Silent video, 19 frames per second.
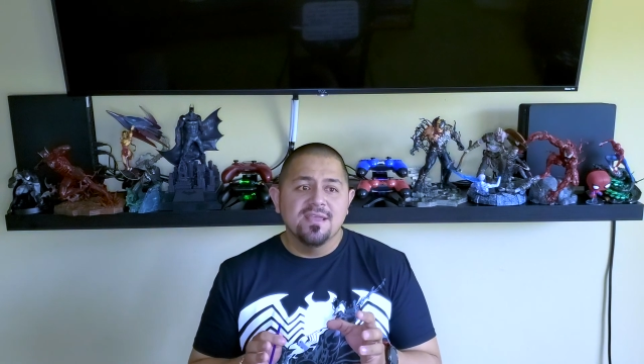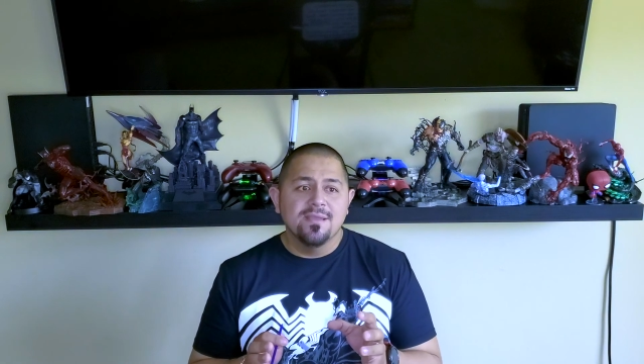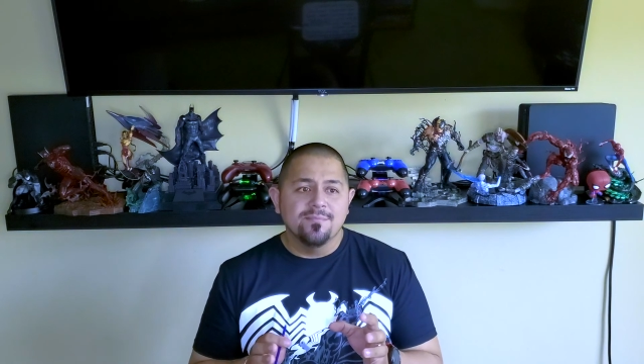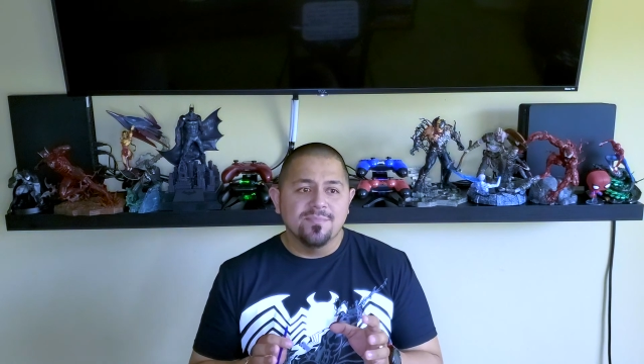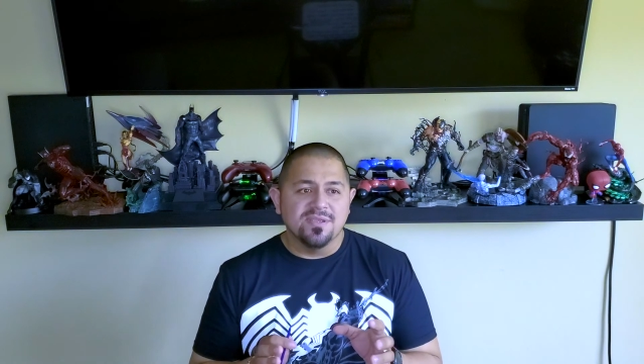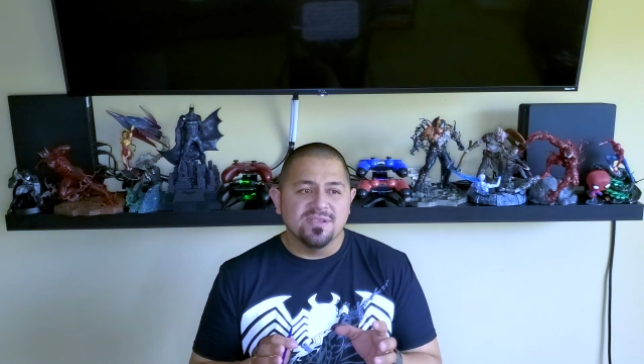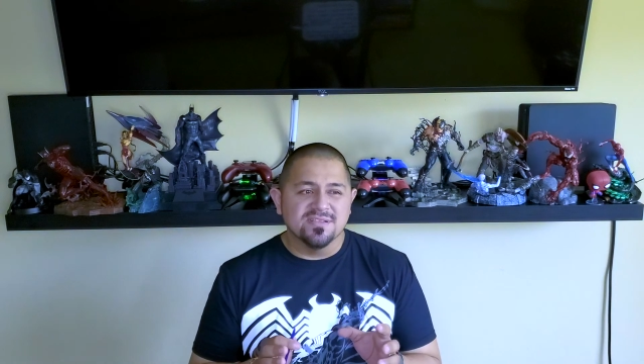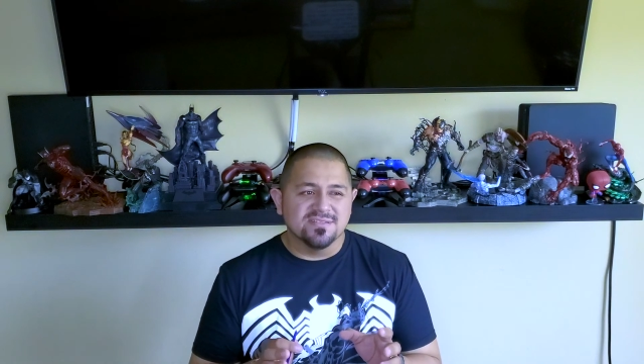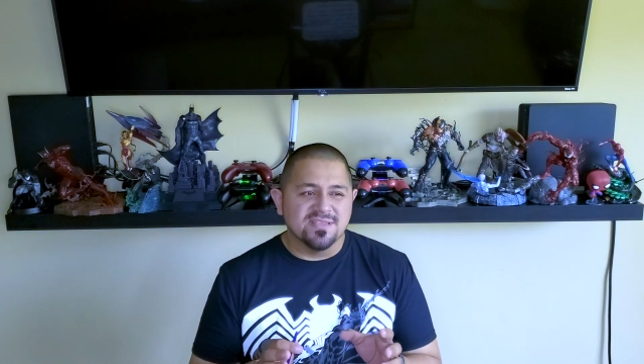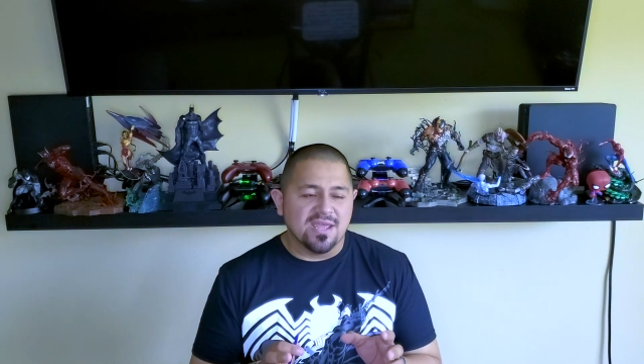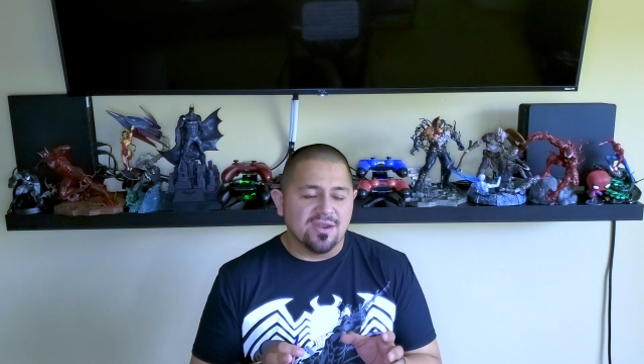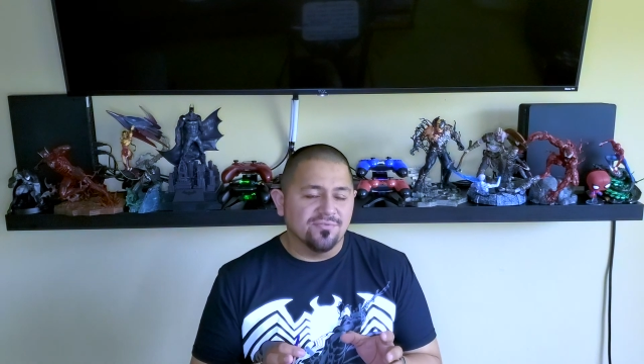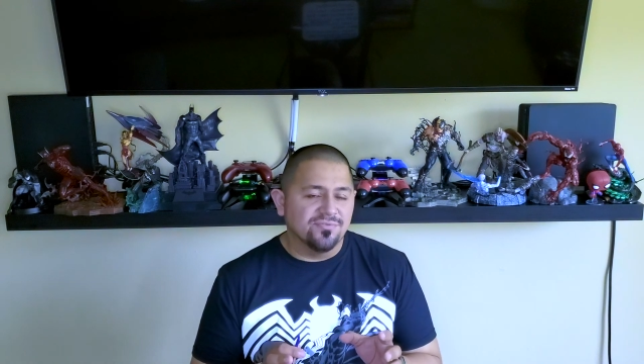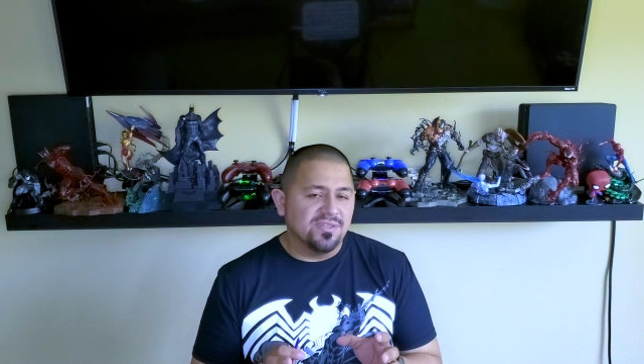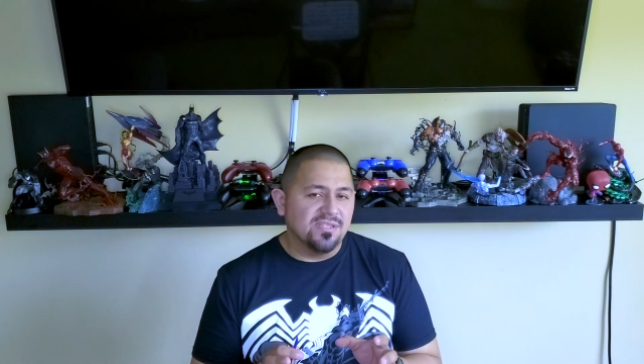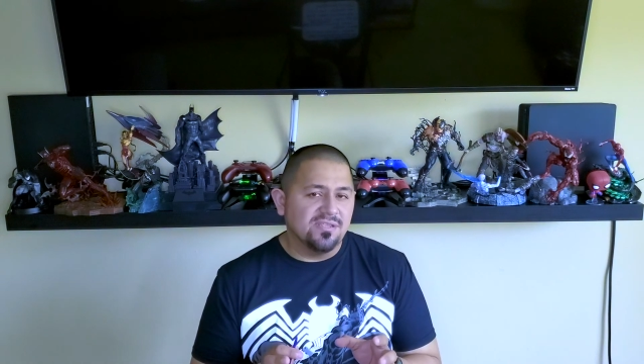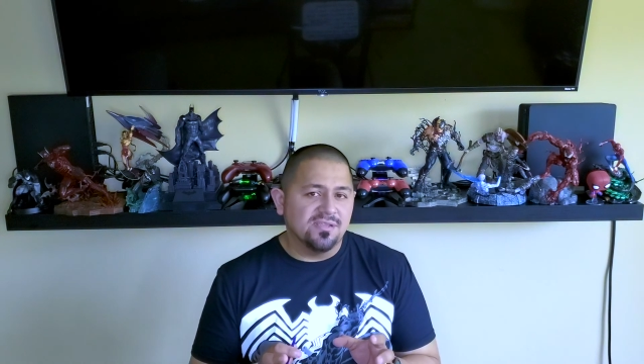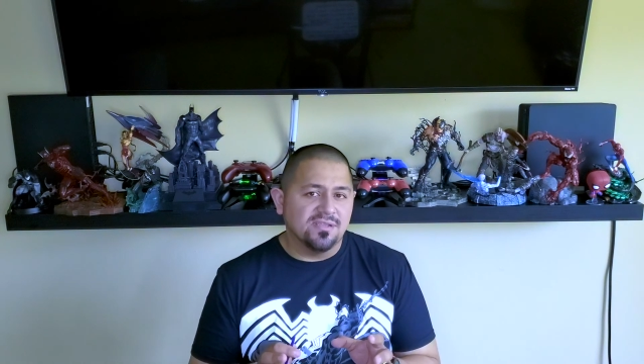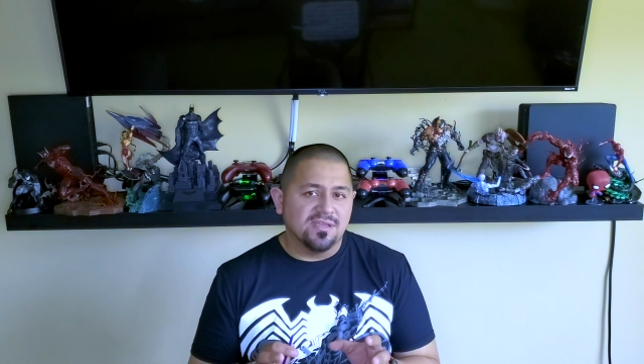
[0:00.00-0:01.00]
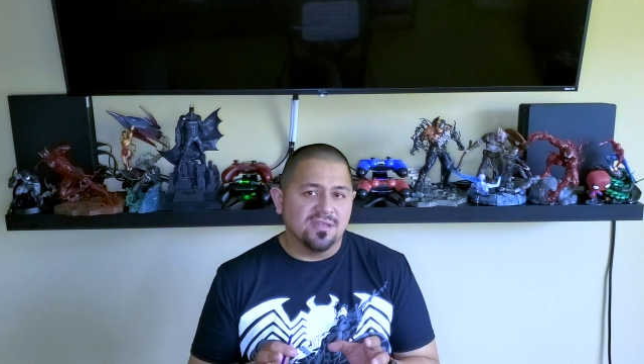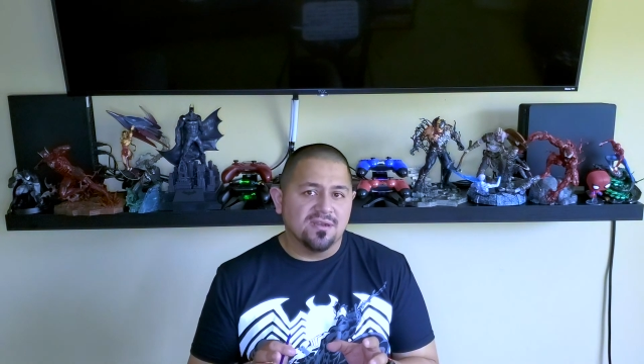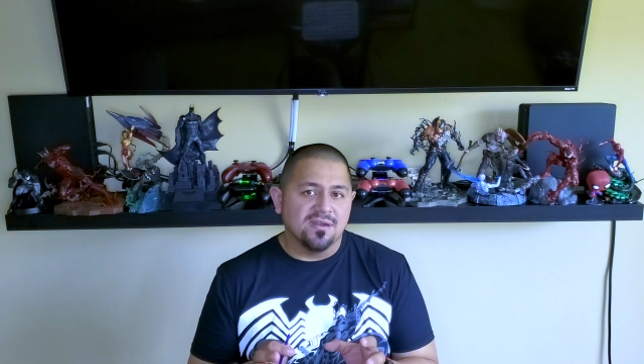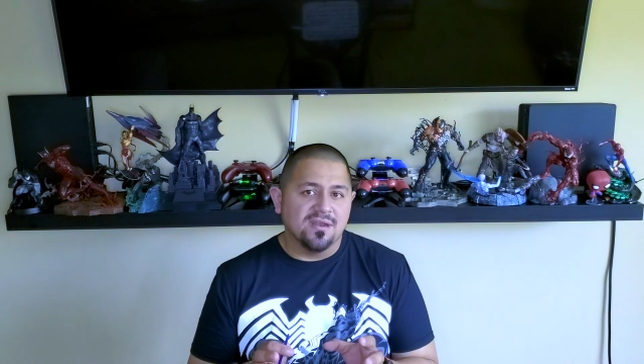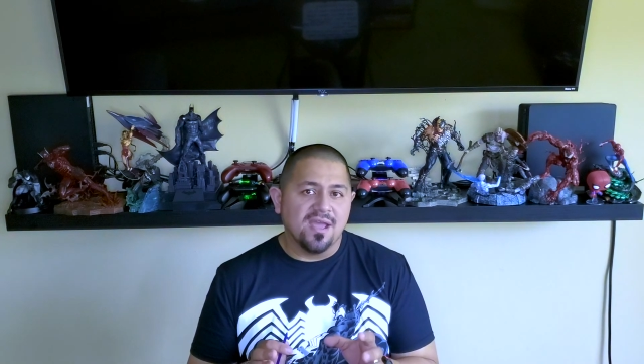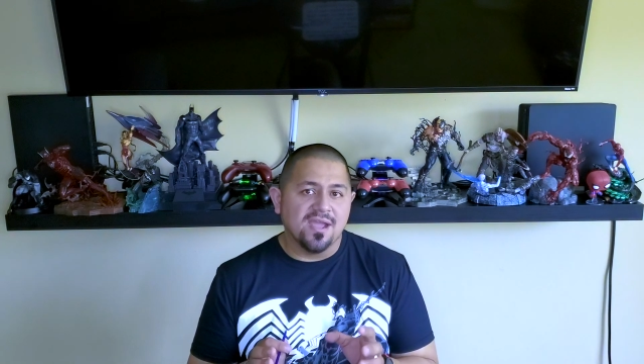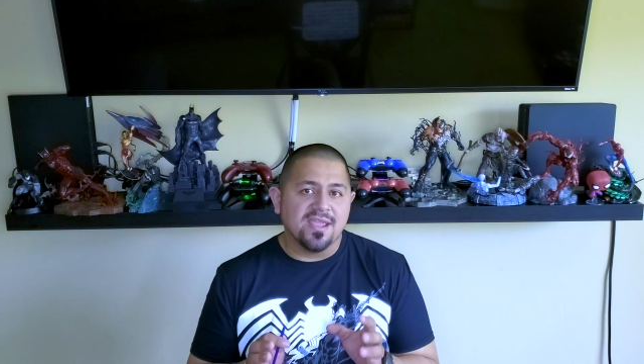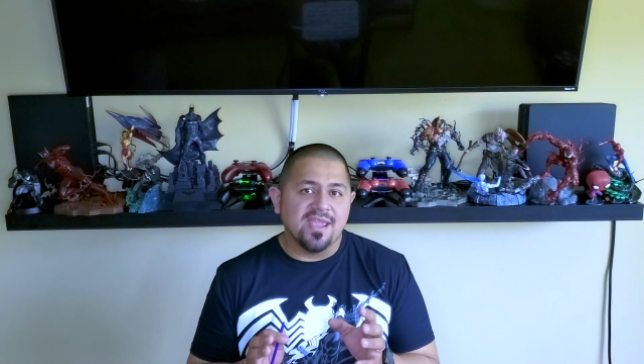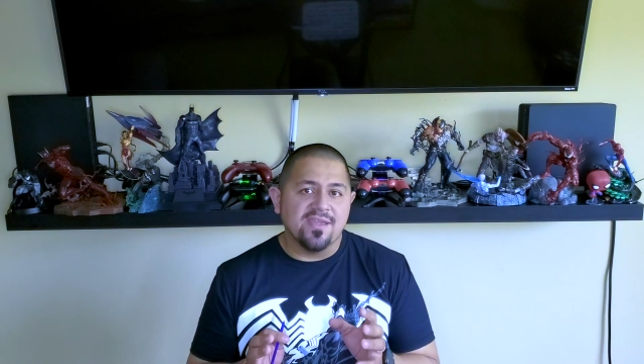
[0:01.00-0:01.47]
because I don't think you could
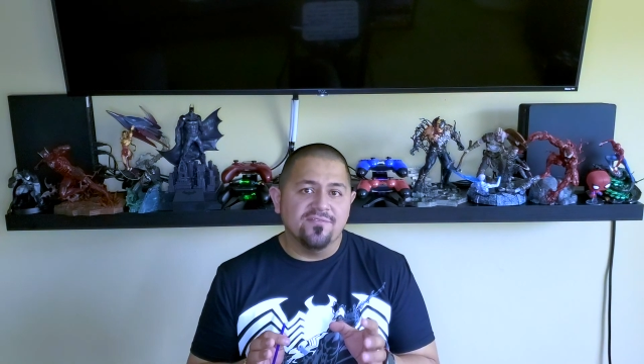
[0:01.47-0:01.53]
unlock